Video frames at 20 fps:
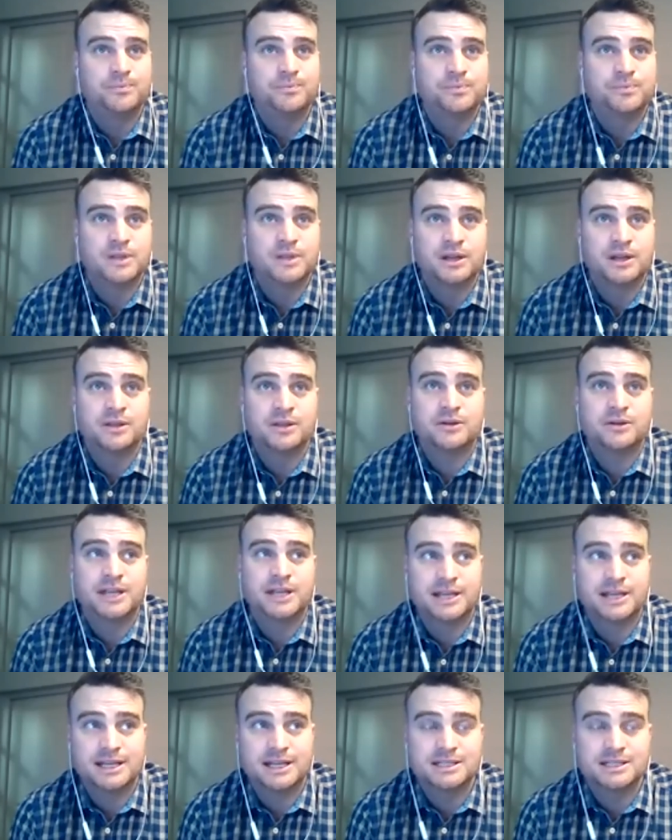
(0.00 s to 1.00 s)
um, you
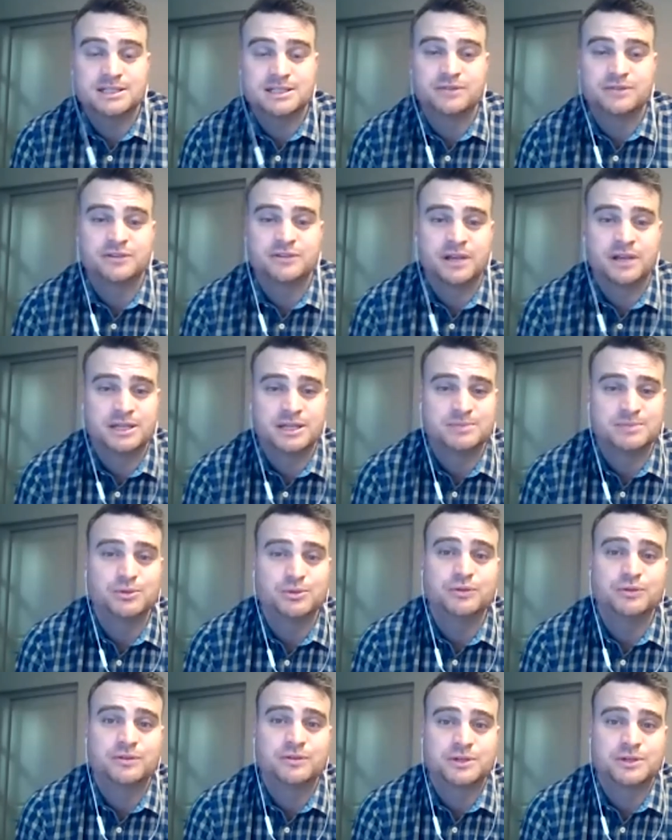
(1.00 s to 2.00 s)
know the regulators have
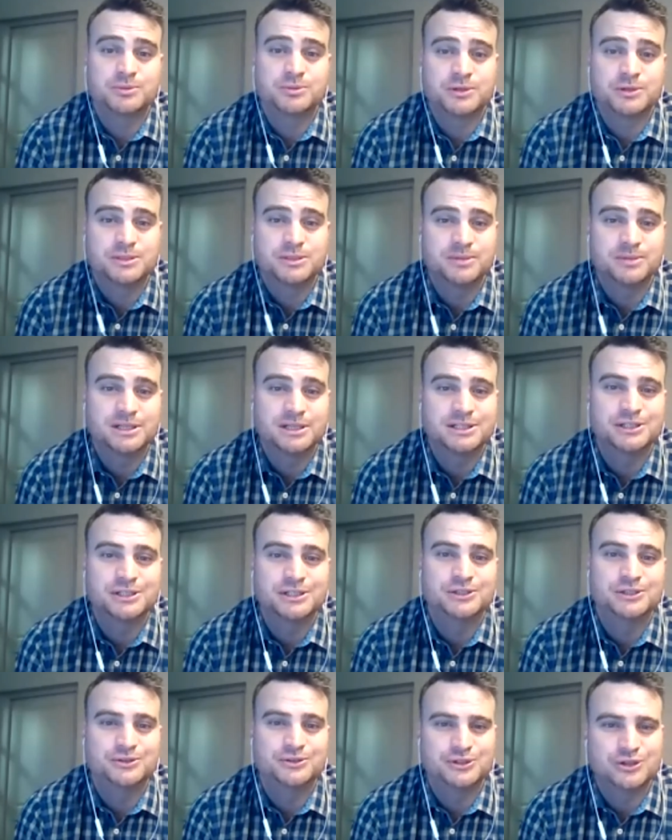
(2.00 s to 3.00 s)
has moved the
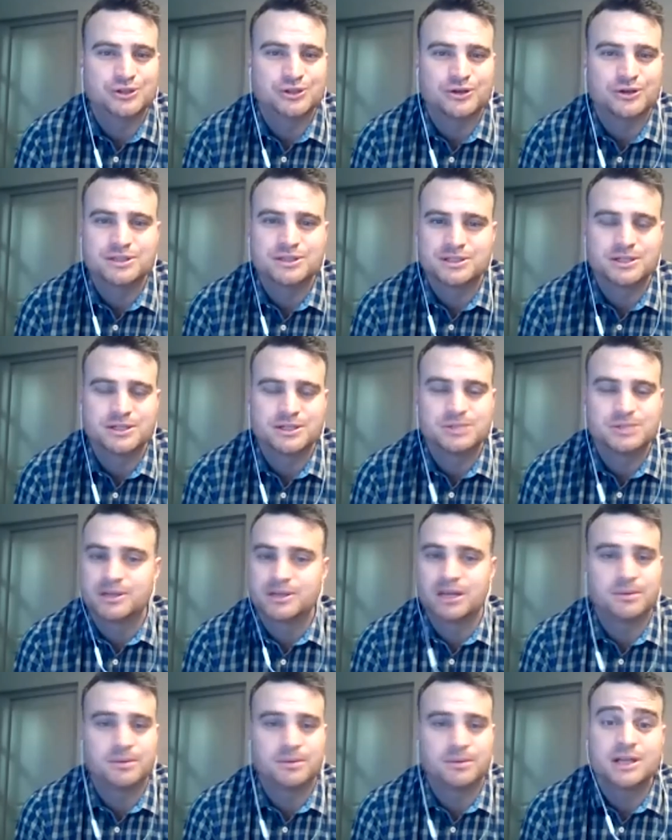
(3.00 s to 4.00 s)
responsibility to SARS, so
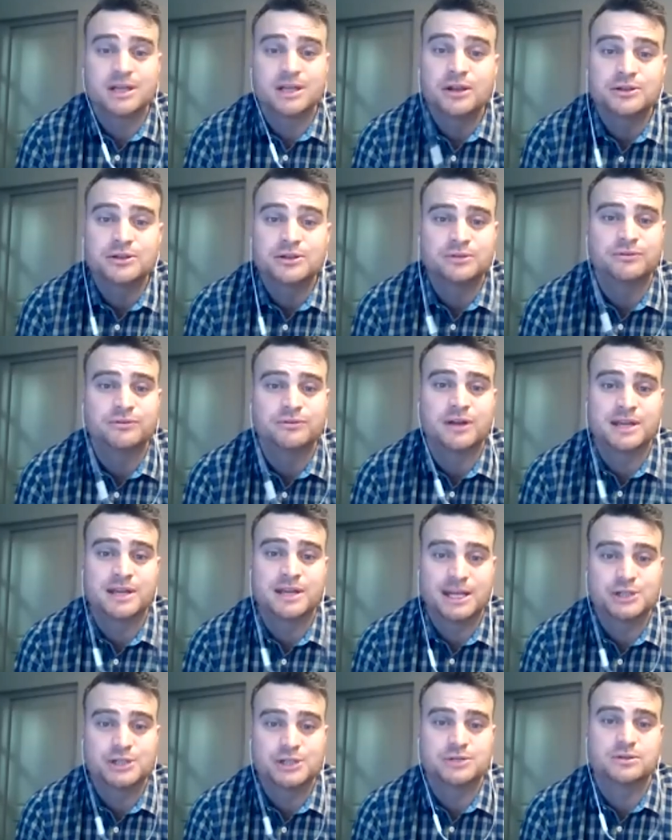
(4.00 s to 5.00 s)
it's become a total
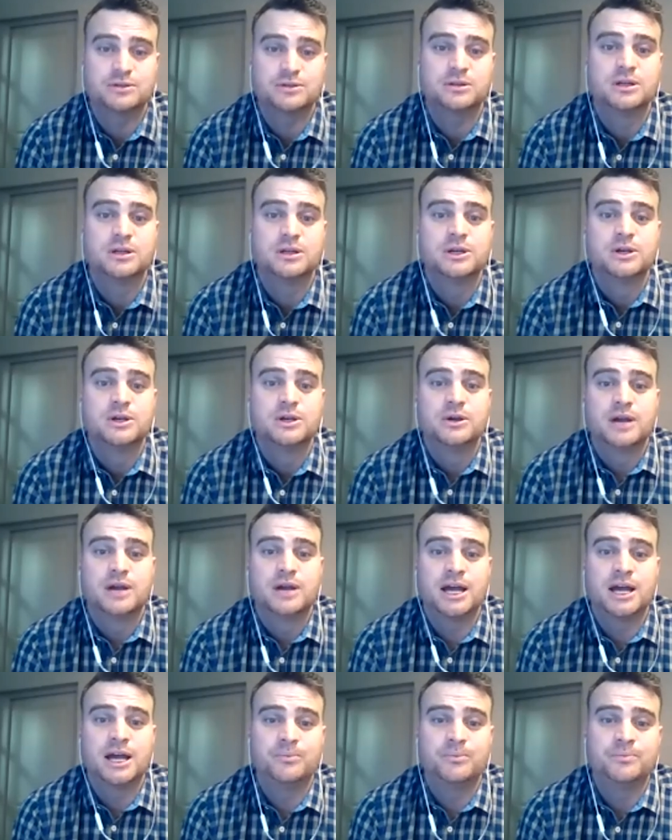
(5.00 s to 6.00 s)
financial
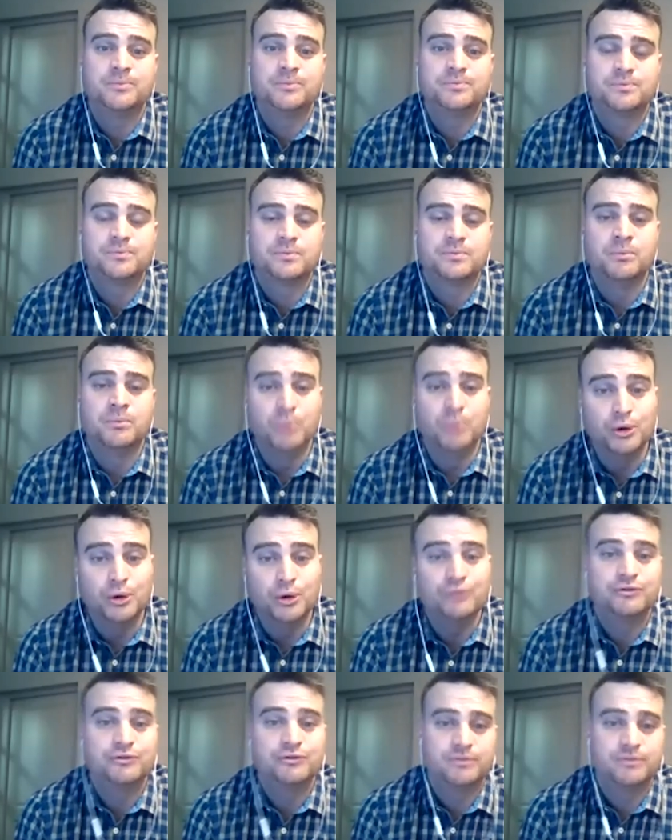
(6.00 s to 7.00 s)
um,
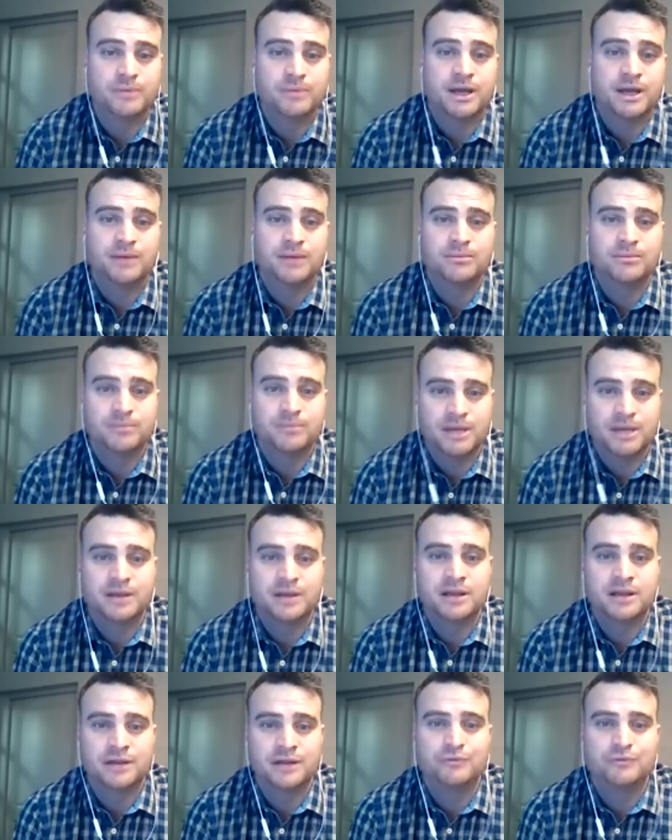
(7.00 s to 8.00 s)
move
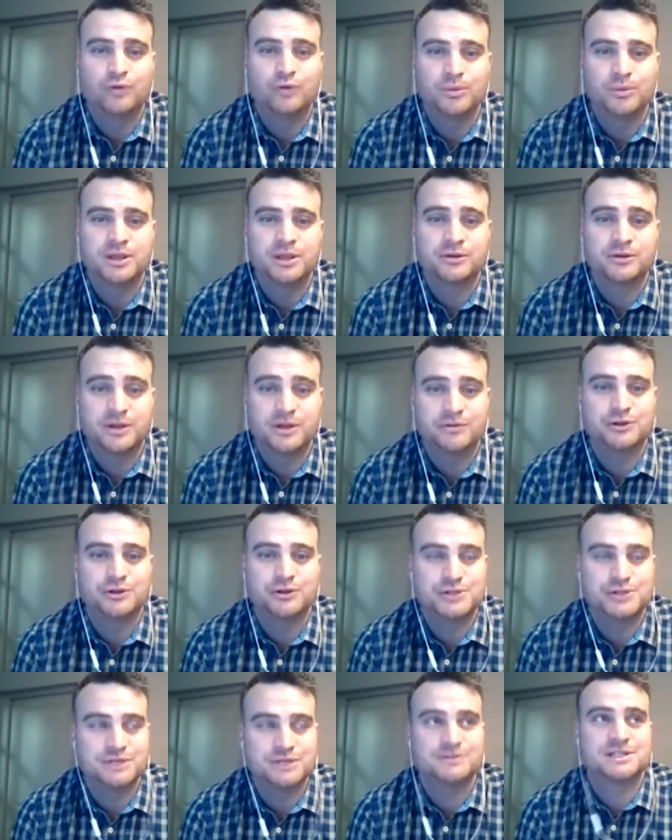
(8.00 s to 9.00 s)
um, and, and informing the
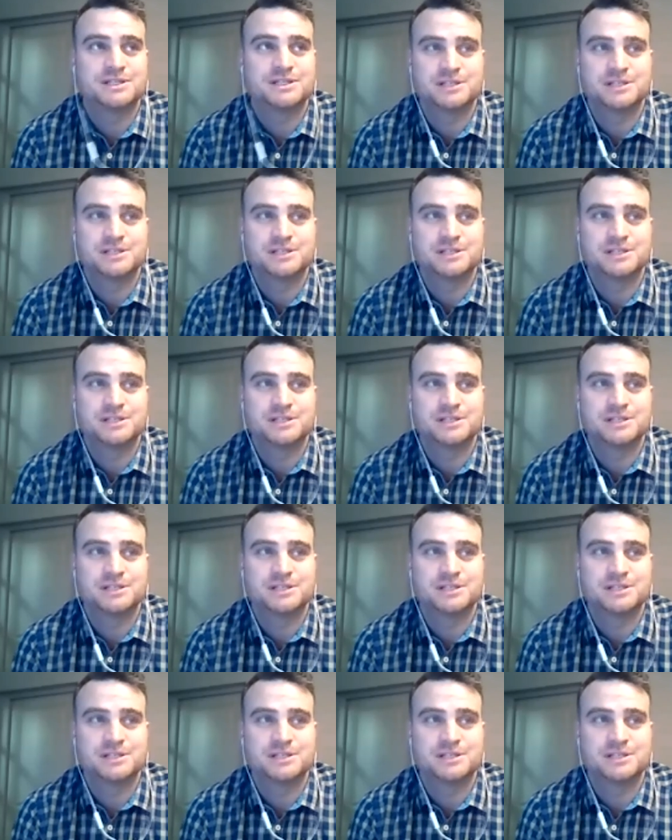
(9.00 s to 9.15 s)
revenue